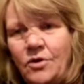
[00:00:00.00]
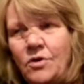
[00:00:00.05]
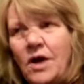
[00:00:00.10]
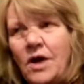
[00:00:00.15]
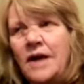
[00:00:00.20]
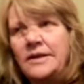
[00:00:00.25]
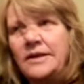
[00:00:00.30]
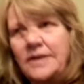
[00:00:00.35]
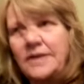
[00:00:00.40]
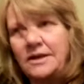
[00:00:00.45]
So
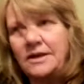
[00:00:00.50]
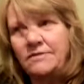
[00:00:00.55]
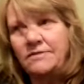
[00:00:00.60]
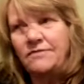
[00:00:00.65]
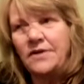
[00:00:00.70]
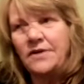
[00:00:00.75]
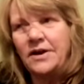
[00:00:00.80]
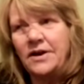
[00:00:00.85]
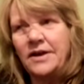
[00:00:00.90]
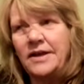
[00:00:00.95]

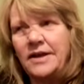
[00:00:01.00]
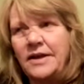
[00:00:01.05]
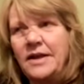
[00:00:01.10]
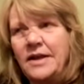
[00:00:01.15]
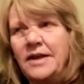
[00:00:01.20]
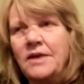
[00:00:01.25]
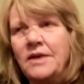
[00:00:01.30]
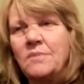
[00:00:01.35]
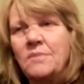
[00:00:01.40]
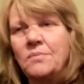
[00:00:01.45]
identify,
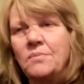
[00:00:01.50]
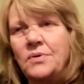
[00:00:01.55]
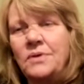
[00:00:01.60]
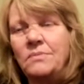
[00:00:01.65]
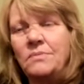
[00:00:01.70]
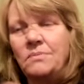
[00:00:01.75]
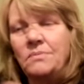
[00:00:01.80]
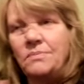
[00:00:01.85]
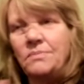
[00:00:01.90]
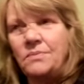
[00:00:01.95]

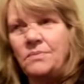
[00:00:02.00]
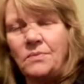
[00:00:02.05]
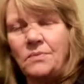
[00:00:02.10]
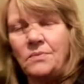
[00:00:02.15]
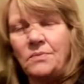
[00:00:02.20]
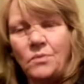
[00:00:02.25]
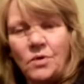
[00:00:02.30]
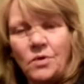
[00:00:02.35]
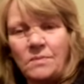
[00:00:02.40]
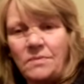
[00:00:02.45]
put put
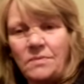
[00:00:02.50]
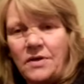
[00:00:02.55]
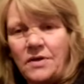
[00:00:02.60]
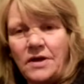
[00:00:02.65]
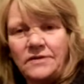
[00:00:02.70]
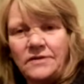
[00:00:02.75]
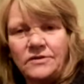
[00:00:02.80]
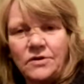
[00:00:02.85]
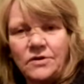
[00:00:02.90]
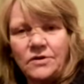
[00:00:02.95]
warm
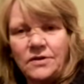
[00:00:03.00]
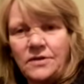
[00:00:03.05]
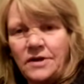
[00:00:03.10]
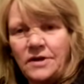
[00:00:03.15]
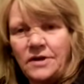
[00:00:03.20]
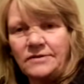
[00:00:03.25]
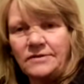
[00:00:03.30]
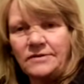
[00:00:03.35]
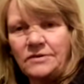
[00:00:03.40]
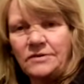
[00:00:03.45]
thoughts, good
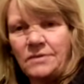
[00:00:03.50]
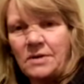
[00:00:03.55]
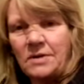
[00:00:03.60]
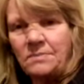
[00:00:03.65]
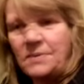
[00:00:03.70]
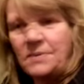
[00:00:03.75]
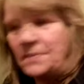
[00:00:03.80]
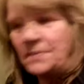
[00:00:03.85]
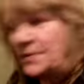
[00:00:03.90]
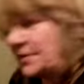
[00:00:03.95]
thoughts around
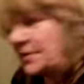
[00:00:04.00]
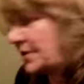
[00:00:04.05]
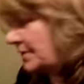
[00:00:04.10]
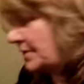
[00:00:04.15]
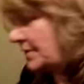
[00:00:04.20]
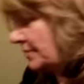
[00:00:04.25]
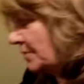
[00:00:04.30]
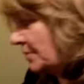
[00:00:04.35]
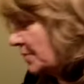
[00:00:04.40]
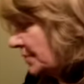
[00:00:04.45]
people that
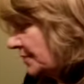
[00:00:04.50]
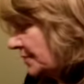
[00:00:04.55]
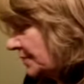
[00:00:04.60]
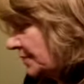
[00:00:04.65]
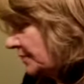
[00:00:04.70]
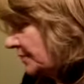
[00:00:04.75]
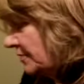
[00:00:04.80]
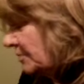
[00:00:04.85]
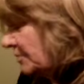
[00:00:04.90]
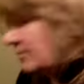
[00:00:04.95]
are going
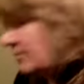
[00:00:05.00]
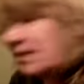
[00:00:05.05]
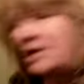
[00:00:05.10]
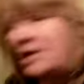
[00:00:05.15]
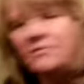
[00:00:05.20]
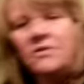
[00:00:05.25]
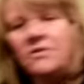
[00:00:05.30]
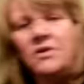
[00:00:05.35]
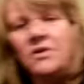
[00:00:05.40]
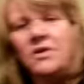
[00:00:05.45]
through some
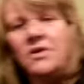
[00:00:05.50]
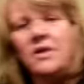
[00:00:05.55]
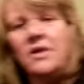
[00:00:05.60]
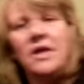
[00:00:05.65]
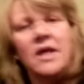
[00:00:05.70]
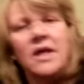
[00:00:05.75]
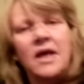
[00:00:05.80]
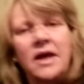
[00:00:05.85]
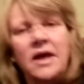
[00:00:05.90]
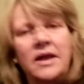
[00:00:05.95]
stuff
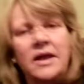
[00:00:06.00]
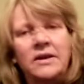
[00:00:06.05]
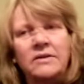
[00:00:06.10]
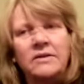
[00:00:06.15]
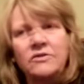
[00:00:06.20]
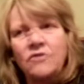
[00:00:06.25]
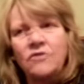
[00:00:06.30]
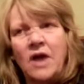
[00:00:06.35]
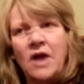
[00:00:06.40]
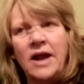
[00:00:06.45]

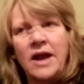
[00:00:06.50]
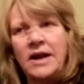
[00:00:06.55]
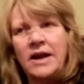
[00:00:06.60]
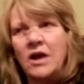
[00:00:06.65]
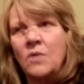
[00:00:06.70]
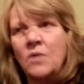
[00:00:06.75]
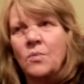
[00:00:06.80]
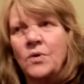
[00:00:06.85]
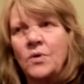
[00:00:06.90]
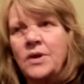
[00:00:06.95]
and try and
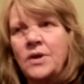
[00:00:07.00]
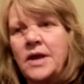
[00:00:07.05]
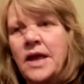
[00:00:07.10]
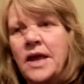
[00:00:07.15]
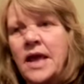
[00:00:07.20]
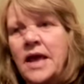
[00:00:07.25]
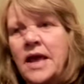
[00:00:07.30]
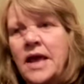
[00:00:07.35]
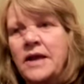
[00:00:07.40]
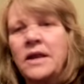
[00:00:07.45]
help where you
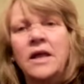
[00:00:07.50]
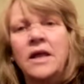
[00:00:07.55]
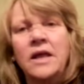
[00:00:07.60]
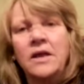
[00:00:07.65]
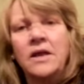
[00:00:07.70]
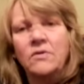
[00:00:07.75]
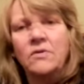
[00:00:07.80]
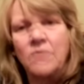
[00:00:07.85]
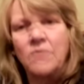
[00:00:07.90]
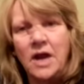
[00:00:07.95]
can,
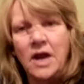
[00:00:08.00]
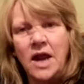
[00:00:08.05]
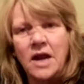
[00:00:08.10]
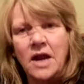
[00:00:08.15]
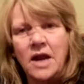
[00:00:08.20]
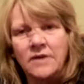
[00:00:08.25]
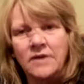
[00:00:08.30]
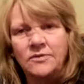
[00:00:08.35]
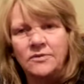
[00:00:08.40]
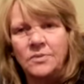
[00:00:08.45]

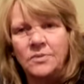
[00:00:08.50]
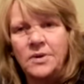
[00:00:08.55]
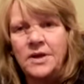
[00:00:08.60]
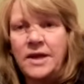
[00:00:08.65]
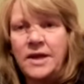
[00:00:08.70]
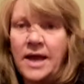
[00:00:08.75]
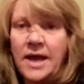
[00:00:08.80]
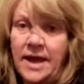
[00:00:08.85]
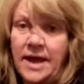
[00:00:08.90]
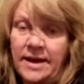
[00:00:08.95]
recognize where
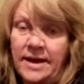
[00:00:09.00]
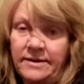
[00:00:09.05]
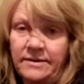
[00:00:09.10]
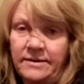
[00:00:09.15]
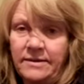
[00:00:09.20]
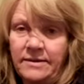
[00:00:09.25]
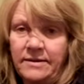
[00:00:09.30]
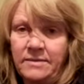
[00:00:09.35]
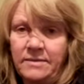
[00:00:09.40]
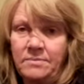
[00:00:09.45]
you can't,
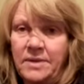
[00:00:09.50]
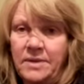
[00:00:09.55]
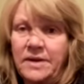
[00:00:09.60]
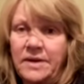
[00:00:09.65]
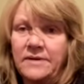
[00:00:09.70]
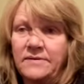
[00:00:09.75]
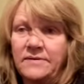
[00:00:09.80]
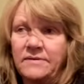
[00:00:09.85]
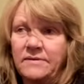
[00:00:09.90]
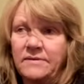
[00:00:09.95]

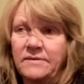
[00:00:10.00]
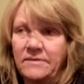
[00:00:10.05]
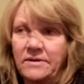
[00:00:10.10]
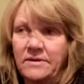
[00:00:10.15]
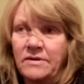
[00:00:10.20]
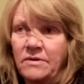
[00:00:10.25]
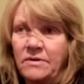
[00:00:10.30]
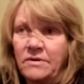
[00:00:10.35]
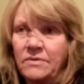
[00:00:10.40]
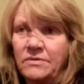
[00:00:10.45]
because
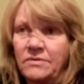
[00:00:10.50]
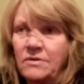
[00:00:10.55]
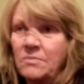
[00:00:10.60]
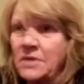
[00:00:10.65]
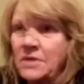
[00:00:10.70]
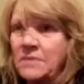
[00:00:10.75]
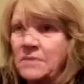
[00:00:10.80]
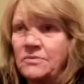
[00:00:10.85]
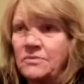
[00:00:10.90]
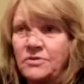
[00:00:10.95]

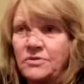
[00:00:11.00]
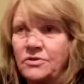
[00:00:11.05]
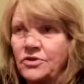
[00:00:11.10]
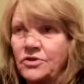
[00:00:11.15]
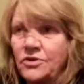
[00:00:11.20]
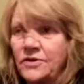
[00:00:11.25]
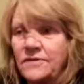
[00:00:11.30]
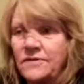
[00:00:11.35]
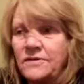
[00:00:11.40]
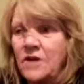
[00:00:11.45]
sometimes they're
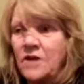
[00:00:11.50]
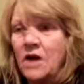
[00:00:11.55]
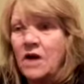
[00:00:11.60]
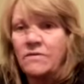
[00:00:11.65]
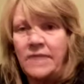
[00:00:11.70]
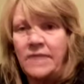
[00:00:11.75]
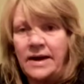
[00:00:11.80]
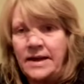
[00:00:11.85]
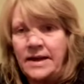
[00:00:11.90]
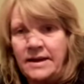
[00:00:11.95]
just not
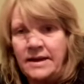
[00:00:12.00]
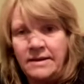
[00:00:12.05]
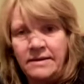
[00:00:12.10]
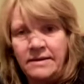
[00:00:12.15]
ready.